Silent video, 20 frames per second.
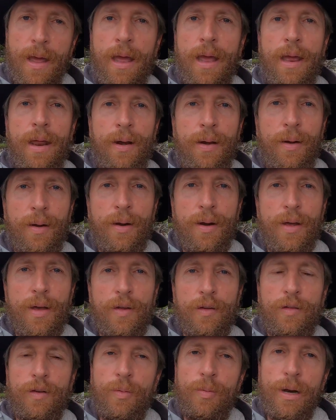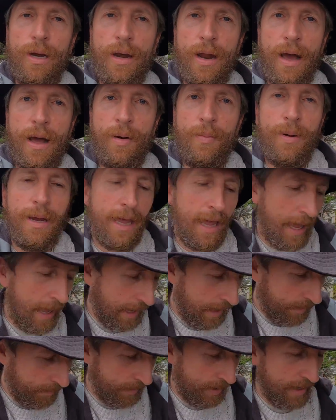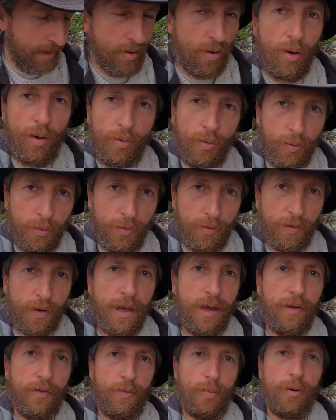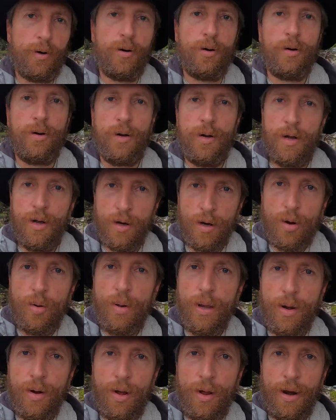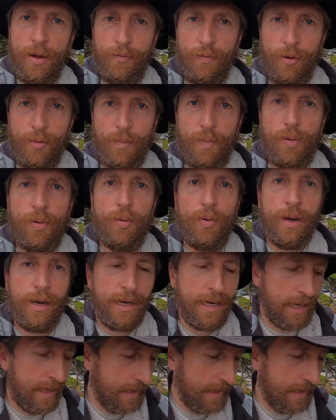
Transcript: And so when Nahum came, like all those things were going on at one point.